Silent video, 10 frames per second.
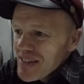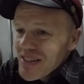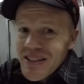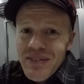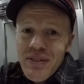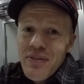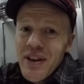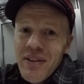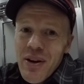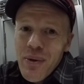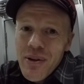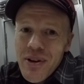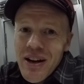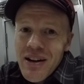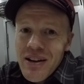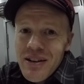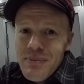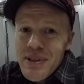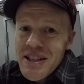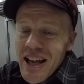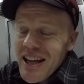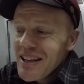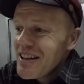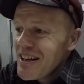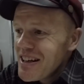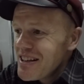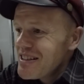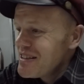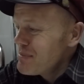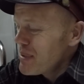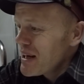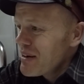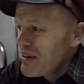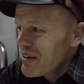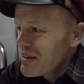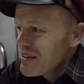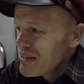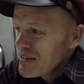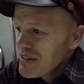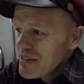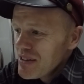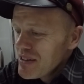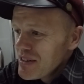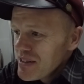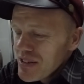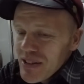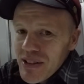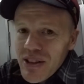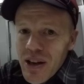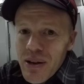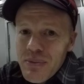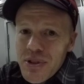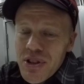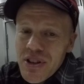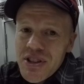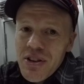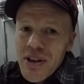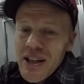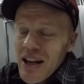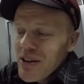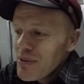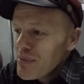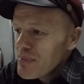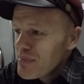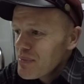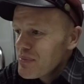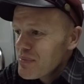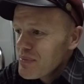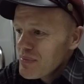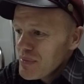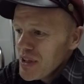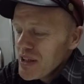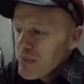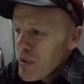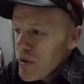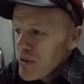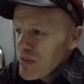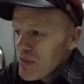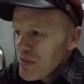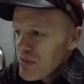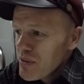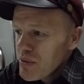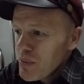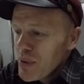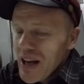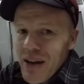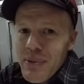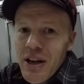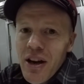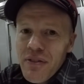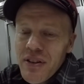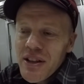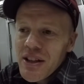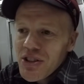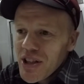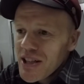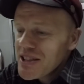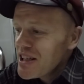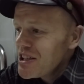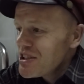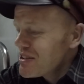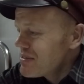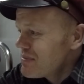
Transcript: Still have to figure out where I'm gonna be staying there in Bangkok. I'm just gonna sort that out in the morning when I have my coffee in the train station.